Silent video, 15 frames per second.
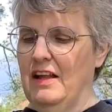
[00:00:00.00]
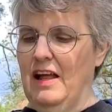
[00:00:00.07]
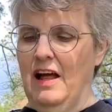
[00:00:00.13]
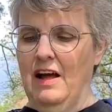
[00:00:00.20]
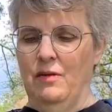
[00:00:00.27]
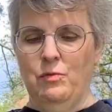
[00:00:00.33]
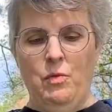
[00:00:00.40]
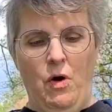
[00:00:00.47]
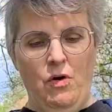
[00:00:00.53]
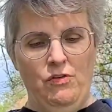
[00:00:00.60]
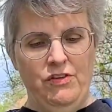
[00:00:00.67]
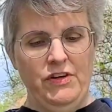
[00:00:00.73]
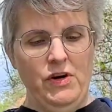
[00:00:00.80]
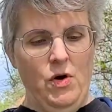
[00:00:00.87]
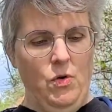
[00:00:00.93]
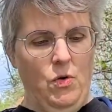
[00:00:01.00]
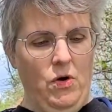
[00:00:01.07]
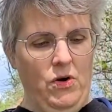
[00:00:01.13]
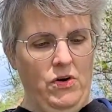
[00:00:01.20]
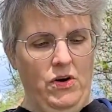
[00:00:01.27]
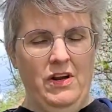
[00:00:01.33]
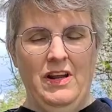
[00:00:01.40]
a woven
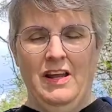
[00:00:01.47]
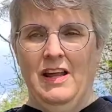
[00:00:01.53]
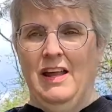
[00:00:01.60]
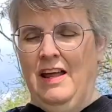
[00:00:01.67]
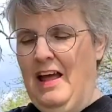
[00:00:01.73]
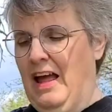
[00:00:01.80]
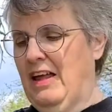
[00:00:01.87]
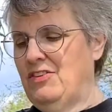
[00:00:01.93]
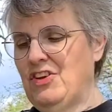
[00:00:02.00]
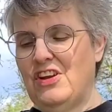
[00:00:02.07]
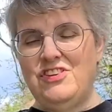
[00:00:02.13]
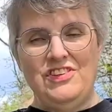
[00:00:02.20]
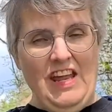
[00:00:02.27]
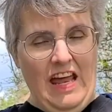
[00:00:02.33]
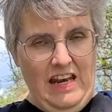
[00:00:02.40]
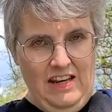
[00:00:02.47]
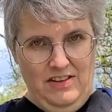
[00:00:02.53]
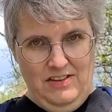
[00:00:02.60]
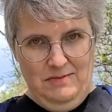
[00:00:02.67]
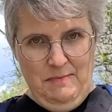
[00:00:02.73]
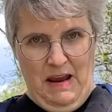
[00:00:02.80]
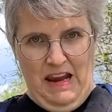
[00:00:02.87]
cord. As I said,
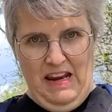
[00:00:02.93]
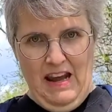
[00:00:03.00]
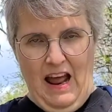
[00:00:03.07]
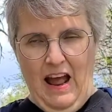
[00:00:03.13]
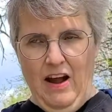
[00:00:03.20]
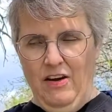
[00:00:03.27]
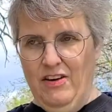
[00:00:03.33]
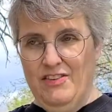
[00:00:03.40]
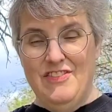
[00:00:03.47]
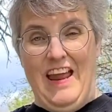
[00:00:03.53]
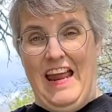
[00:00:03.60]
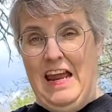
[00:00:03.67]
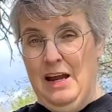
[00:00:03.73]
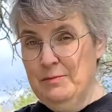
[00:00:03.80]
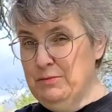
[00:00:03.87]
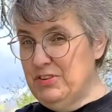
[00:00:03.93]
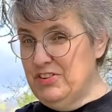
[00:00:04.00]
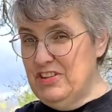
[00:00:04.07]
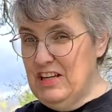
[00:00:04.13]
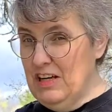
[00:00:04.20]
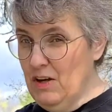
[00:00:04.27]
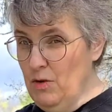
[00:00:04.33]
it's made out of
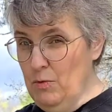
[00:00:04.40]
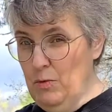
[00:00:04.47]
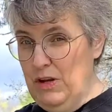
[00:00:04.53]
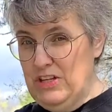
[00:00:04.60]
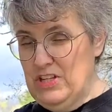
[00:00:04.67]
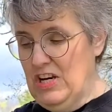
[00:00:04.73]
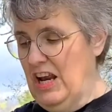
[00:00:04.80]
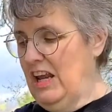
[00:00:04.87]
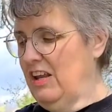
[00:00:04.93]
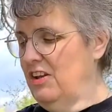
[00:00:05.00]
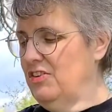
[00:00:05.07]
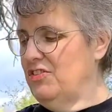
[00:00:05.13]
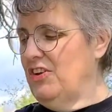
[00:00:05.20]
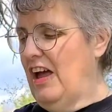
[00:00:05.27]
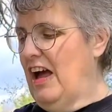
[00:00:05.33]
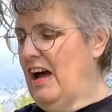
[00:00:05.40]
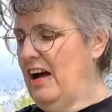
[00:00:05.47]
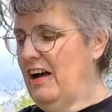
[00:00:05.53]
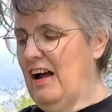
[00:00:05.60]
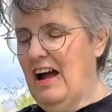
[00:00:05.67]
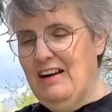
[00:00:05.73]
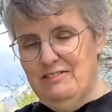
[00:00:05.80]
Amsteel, which is
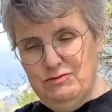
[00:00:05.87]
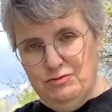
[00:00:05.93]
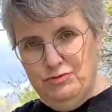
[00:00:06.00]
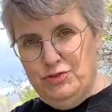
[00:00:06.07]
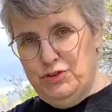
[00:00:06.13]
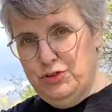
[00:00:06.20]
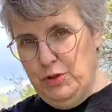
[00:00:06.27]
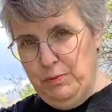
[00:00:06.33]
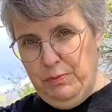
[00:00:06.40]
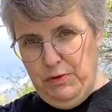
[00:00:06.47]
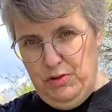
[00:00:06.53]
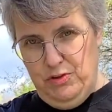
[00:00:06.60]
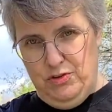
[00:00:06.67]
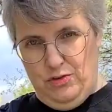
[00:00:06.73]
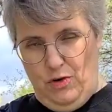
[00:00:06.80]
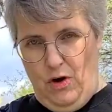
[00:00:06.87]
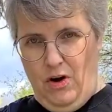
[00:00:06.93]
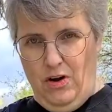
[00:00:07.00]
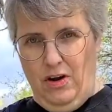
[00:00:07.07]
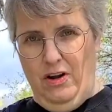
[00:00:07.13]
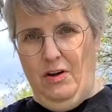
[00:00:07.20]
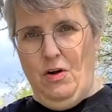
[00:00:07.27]
a super
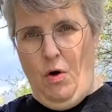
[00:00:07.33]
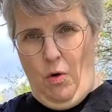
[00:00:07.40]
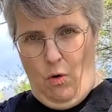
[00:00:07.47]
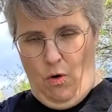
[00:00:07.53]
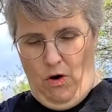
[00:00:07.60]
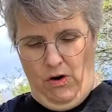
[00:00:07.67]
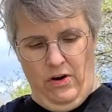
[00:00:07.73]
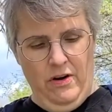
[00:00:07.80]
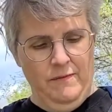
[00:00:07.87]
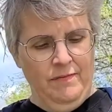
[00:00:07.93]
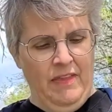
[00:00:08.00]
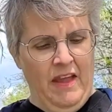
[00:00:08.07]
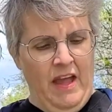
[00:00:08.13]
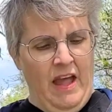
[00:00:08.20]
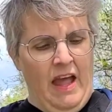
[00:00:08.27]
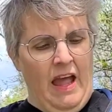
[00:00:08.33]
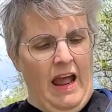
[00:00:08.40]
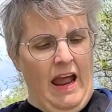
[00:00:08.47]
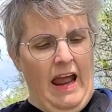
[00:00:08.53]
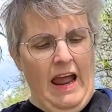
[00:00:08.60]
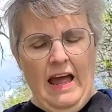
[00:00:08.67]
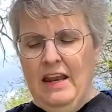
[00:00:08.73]
strong cord.
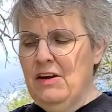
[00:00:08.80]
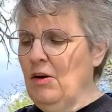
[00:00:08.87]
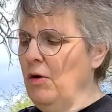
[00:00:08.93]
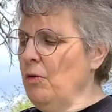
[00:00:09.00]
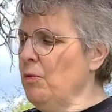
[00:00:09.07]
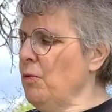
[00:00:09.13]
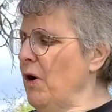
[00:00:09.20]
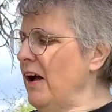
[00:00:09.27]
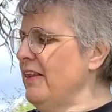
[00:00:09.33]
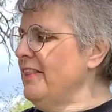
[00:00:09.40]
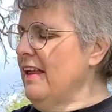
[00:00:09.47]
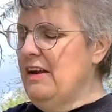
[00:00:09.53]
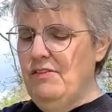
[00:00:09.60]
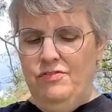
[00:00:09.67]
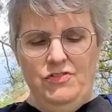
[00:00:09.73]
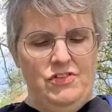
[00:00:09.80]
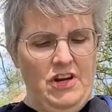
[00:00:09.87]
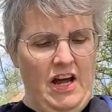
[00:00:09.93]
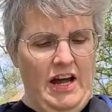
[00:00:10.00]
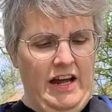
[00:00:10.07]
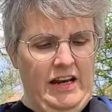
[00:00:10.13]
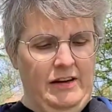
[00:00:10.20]
And what they've
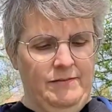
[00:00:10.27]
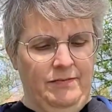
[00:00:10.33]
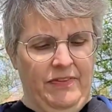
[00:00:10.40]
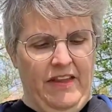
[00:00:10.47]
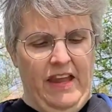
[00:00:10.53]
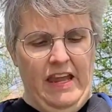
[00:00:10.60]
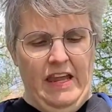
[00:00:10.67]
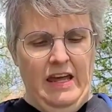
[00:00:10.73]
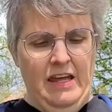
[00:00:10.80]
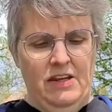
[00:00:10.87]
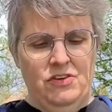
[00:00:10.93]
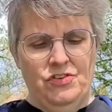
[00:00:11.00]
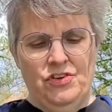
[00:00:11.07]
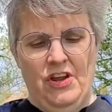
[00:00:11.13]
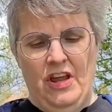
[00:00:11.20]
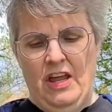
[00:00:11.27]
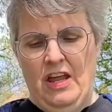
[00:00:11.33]
done is,